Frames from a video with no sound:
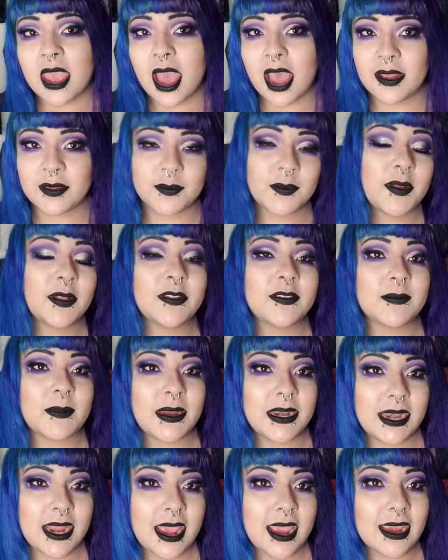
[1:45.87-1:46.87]
as well as my
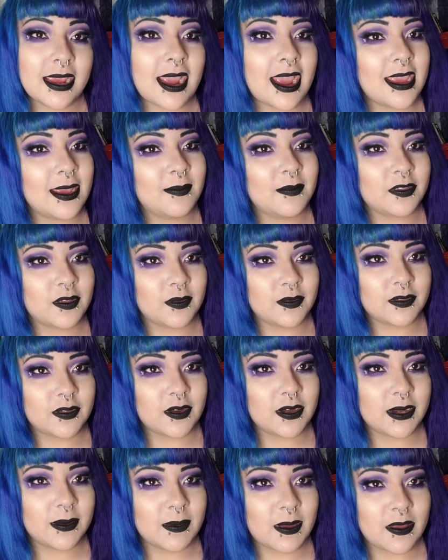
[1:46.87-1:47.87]
neck. I am so
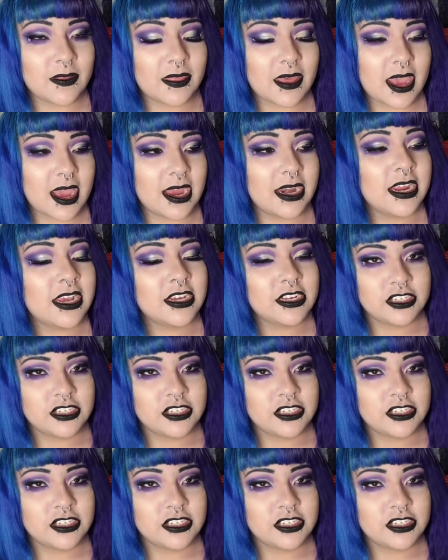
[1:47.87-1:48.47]
sorry about that.